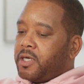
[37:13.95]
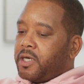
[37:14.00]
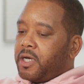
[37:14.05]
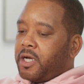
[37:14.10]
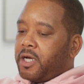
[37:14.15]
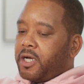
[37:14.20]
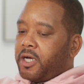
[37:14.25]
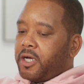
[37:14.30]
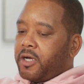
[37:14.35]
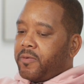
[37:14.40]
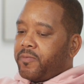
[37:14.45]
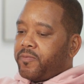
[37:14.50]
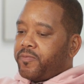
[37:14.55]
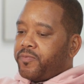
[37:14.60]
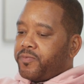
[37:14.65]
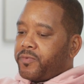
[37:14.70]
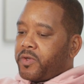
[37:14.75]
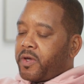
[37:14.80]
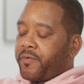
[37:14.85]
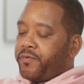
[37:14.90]

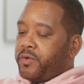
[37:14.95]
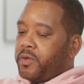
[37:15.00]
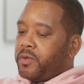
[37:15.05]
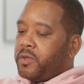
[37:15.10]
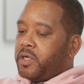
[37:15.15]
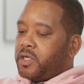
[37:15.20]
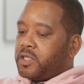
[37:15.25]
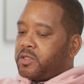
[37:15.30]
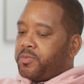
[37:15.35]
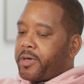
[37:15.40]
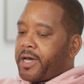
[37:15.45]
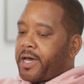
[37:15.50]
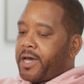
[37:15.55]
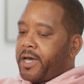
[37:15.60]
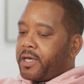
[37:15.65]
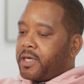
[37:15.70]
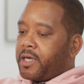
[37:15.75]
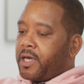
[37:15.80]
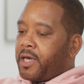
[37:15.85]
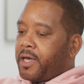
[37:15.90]
a few years
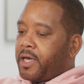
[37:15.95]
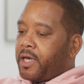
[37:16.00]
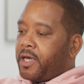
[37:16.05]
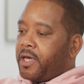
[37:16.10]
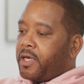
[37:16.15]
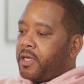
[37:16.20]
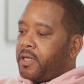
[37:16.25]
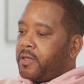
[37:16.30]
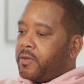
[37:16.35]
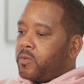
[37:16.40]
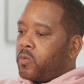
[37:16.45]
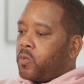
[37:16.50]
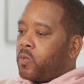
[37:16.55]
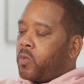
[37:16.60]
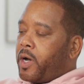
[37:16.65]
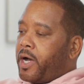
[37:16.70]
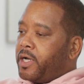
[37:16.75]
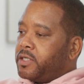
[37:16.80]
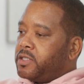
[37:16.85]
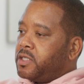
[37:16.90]
back, and
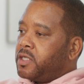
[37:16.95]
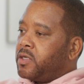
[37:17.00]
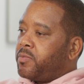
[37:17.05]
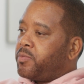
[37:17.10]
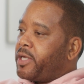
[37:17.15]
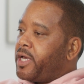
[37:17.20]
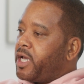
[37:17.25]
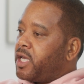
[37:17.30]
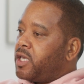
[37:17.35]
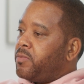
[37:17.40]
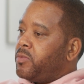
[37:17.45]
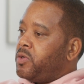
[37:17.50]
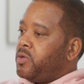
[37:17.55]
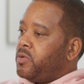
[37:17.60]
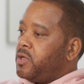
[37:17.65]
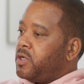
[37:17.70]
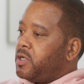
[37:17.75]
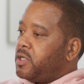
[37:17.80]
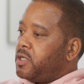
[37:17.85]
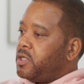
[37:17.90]
watching the Black
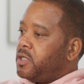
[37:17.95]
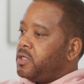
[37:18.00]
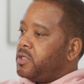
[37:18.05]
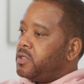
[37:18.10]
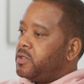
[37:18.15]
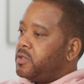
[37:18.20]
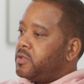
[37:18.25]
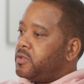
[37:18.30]
community